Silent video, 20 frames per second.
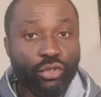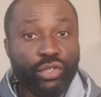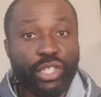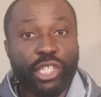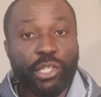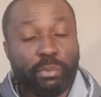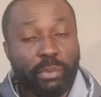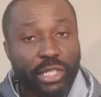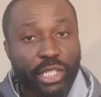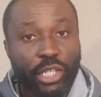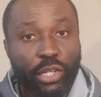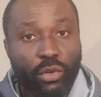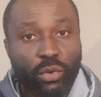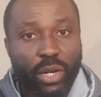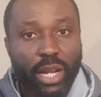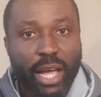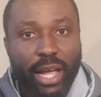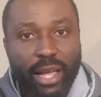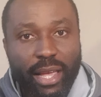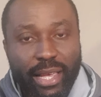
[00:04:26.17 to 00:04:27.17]
this
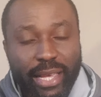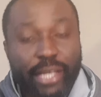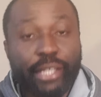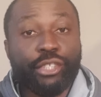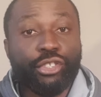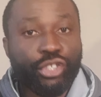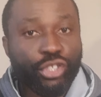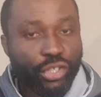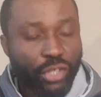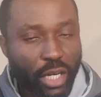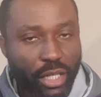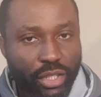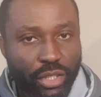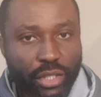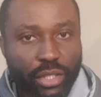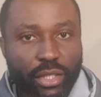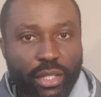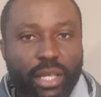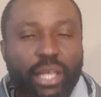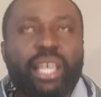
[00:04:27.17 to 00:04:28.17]
particular
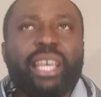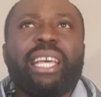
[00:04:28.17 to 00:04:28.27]
instruction.